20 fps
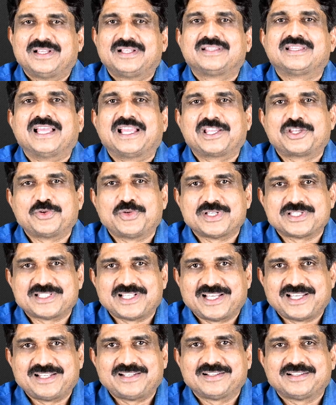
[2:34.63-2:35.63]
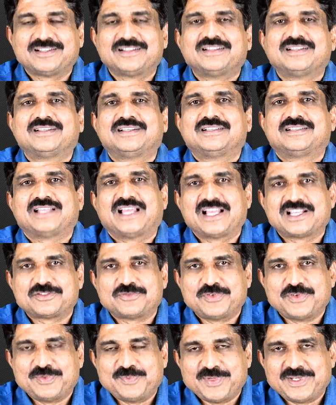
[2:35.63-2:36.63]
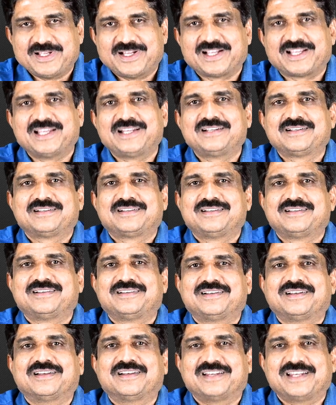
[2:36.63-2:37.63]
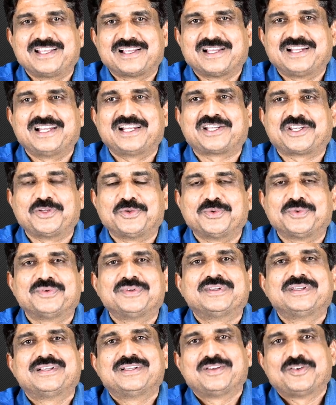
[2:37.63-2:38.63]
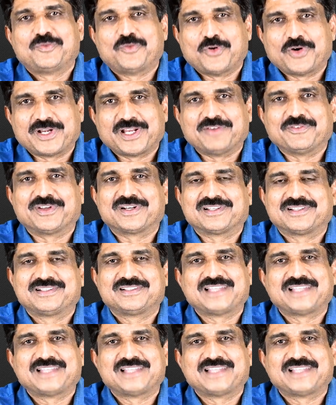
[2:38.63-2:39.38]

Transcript: Thank you, SIL. Thanks. We will be again reconnect you forever.